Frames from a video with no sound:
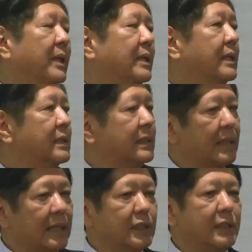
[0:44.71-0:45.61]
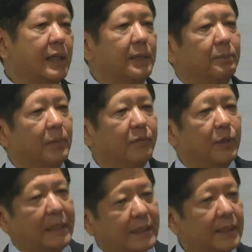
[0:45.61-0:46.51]
its landscape of
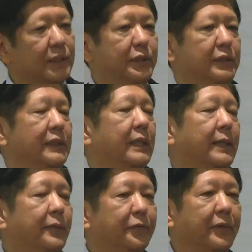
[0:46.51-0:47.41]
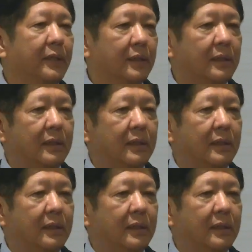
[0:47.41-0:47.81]
clean energy, healthcare,